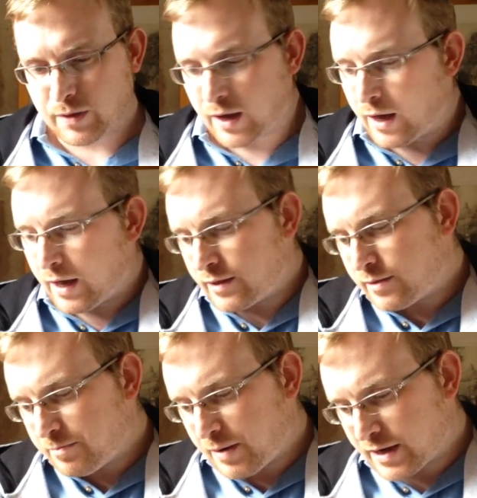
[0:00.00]

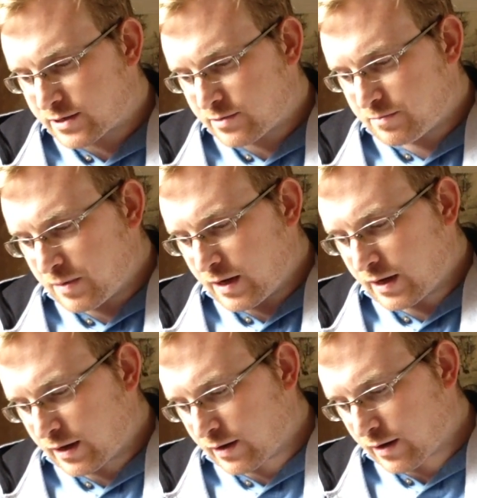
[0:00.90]
The best
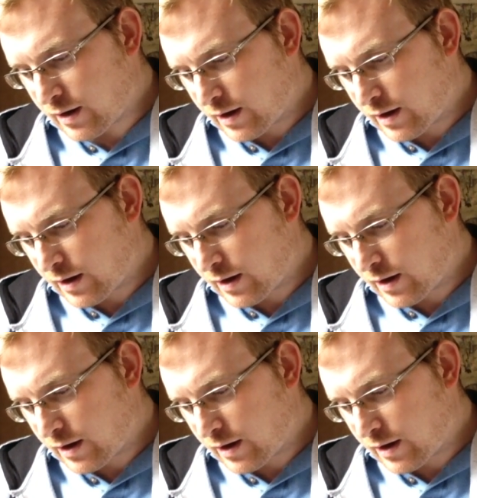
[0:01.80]
being,